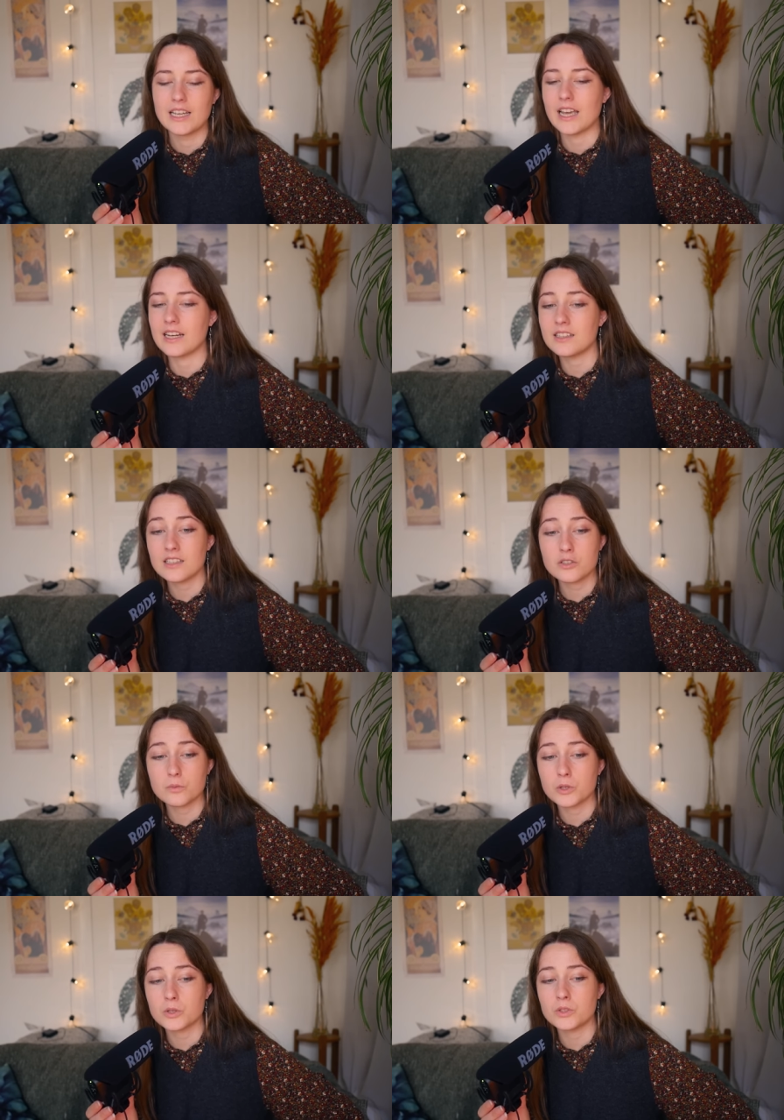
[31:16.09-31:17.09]
And in this
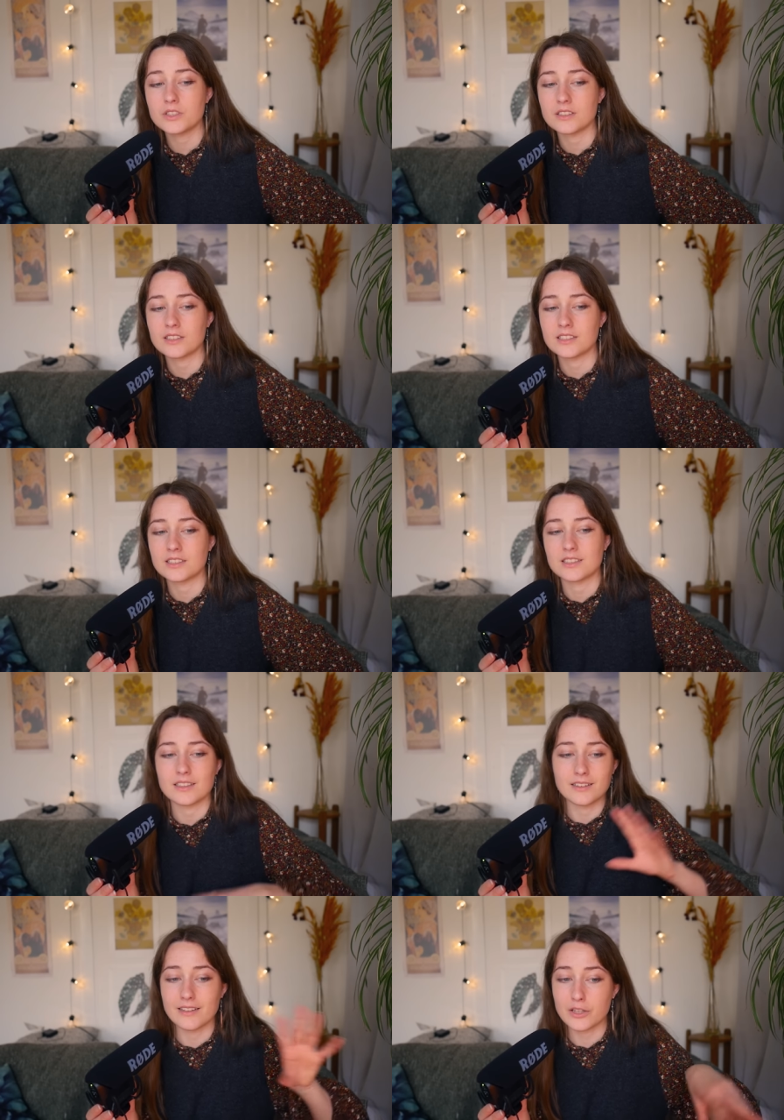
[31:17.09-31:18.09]
world, this
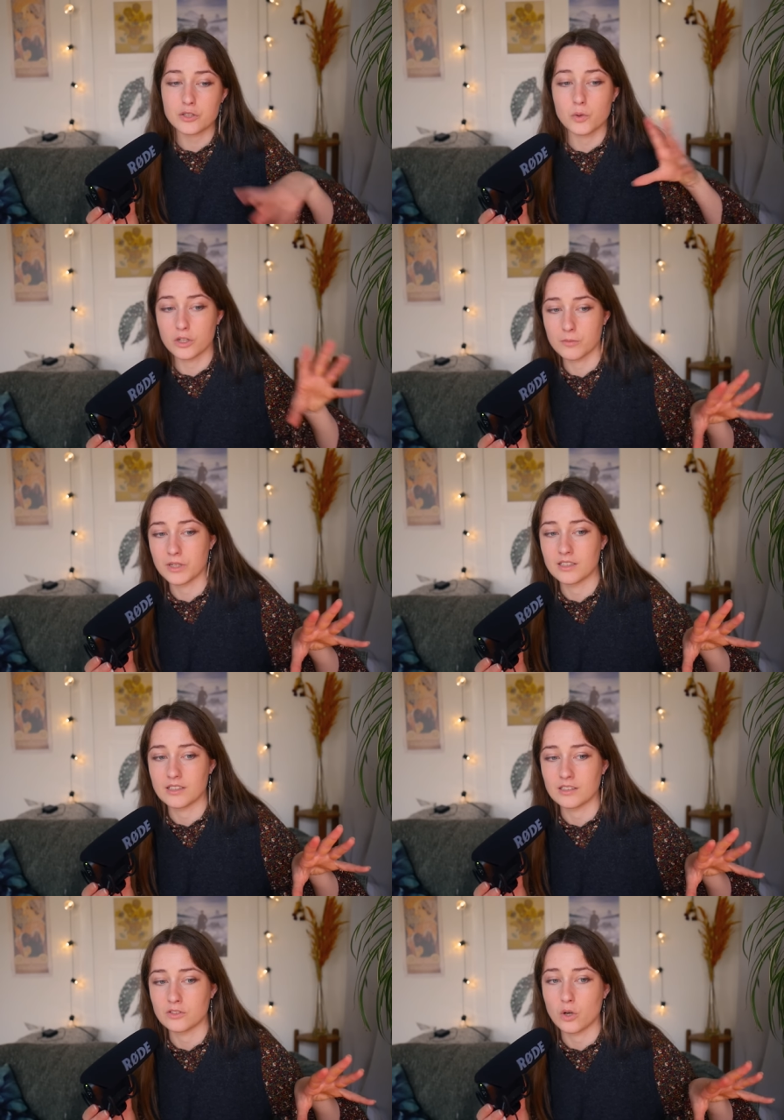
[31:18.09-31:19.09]
death tournament
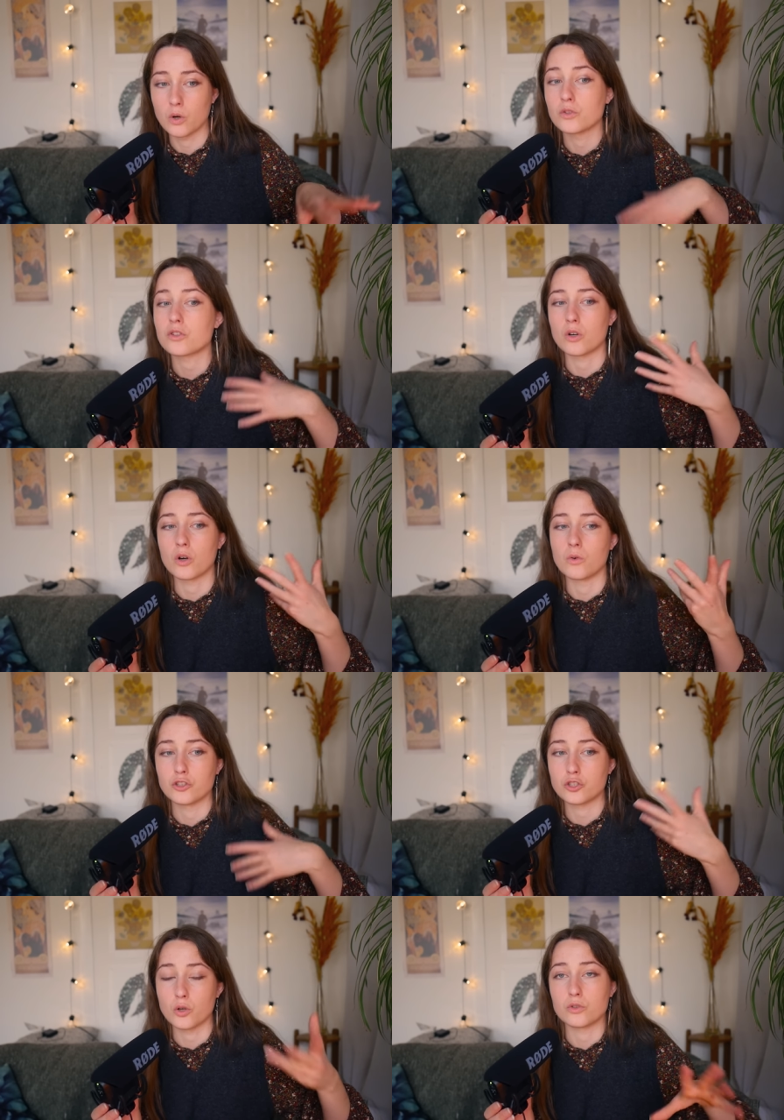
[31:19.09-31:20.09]
is also
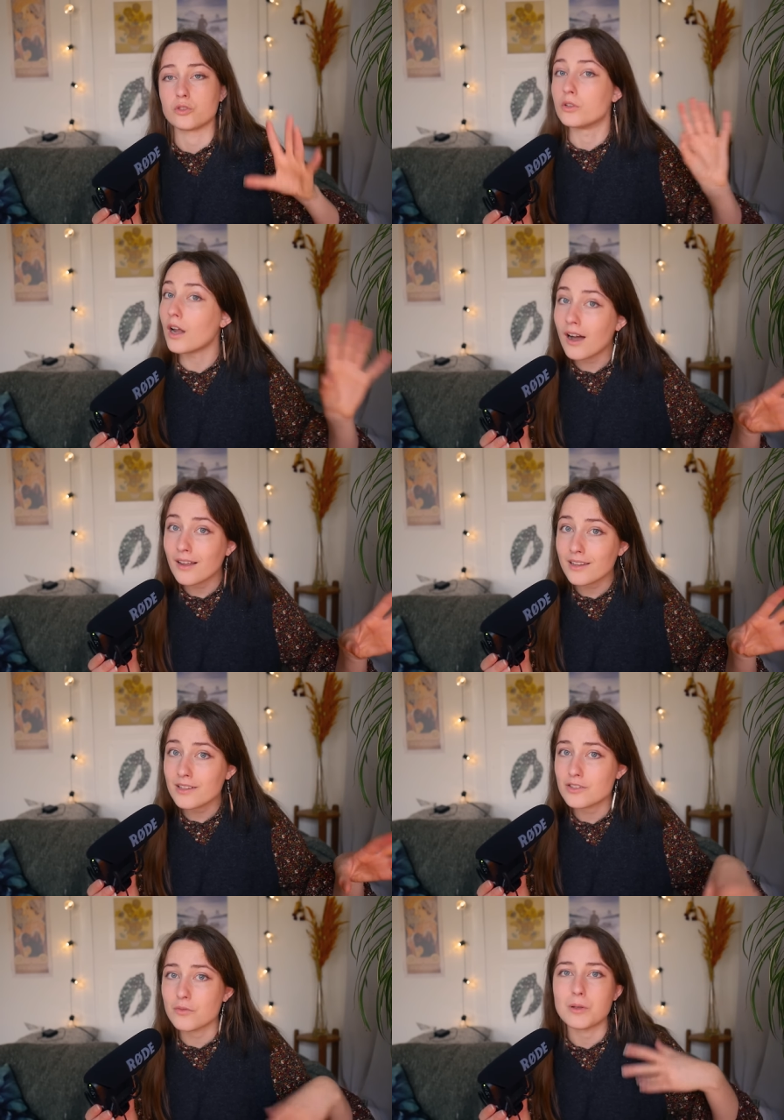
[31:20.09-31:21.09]
shown to an
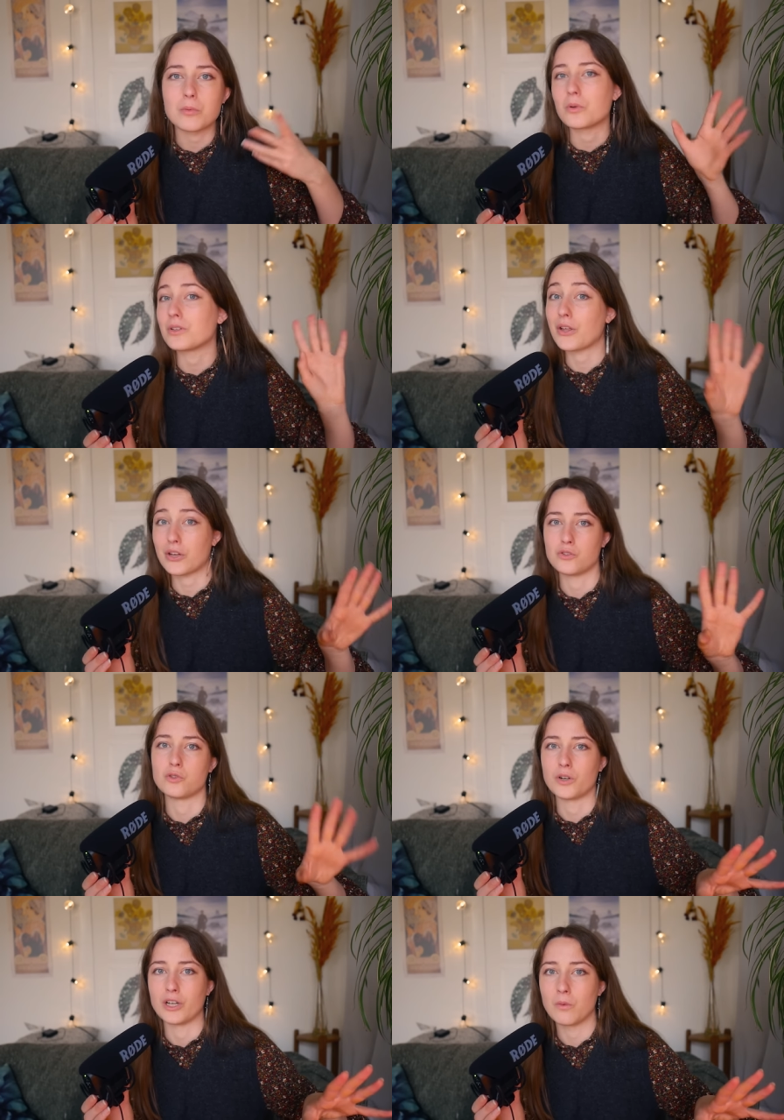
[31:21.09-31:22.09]
audience of people who are like
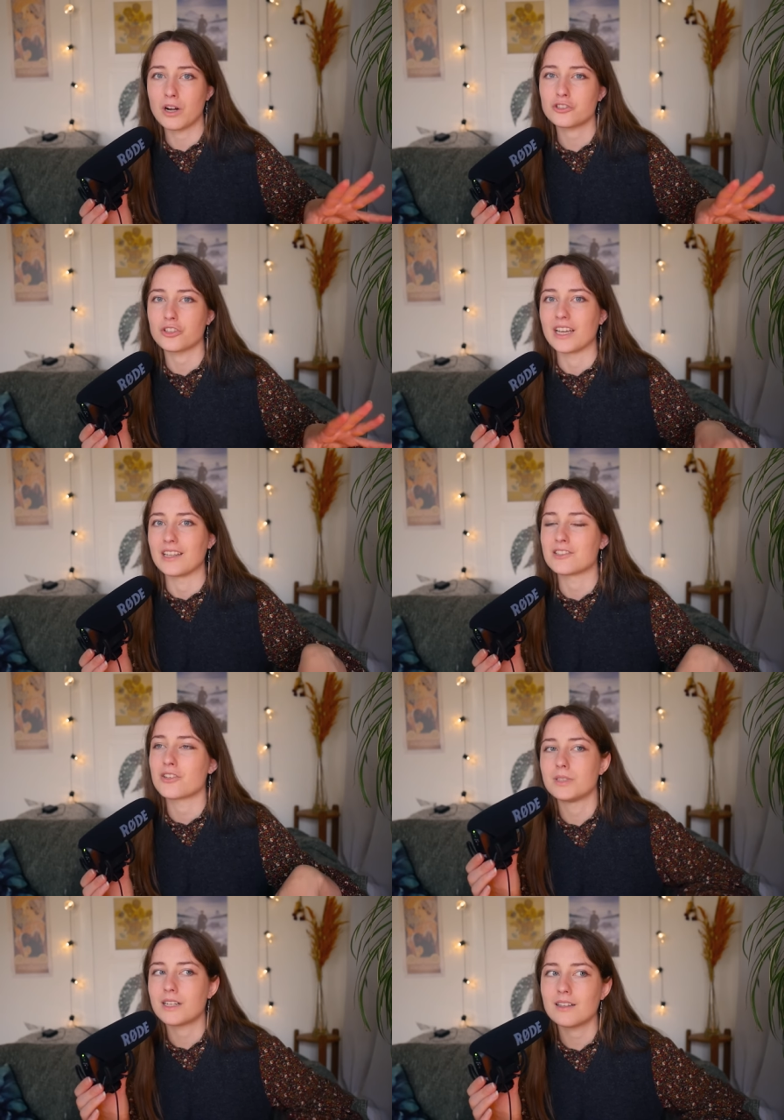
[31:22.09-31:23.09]
enjoying watching it
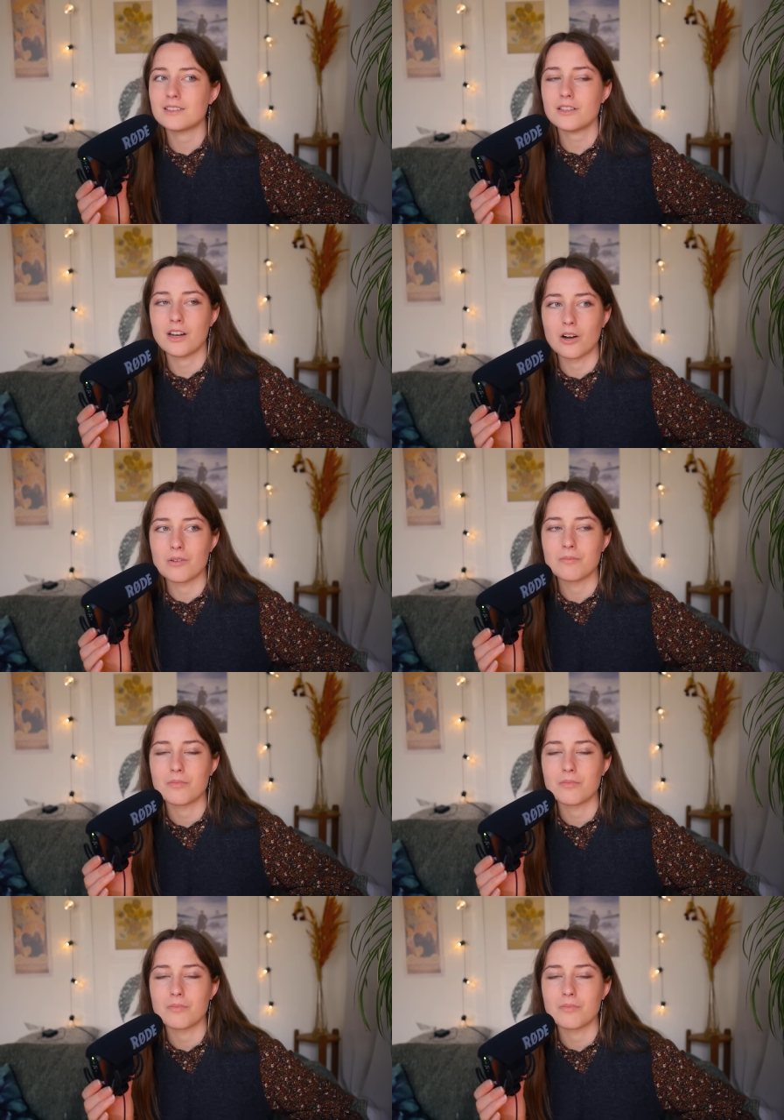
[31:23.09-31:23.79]
because, you know,